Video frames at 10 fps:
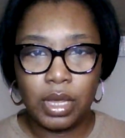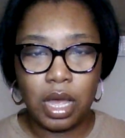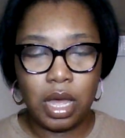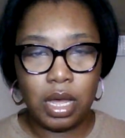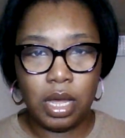
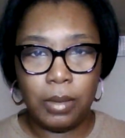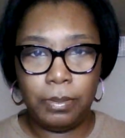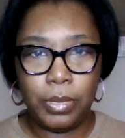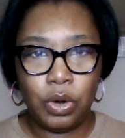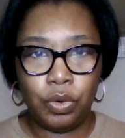
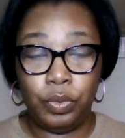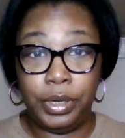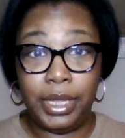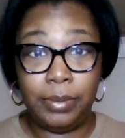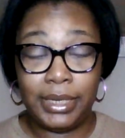or
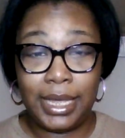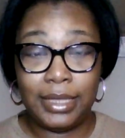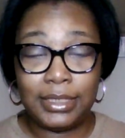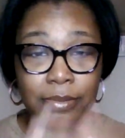what, but that to